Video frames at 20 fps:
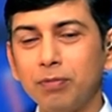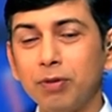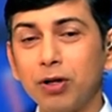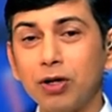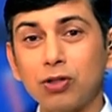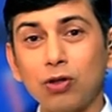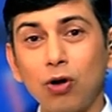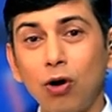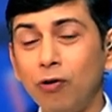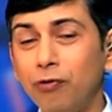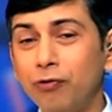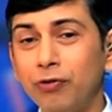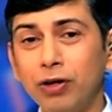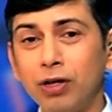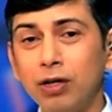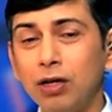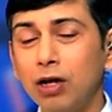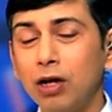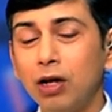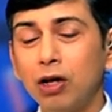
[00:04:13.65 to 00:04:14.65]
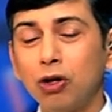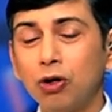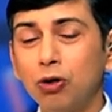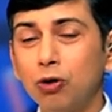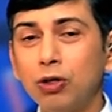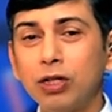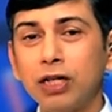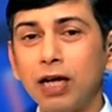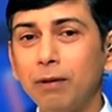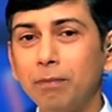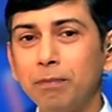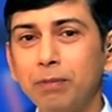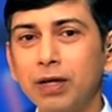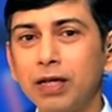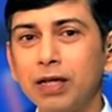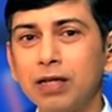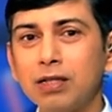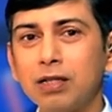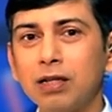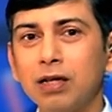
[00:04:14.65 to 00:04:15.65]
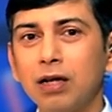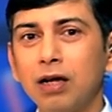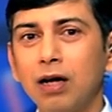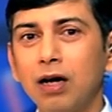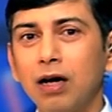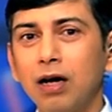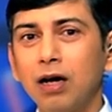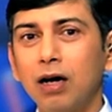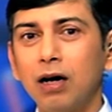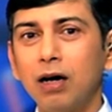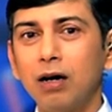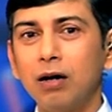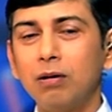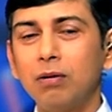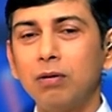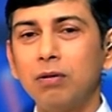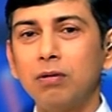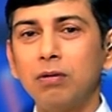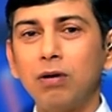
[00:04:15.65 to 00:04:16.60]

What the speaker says: because often good companies are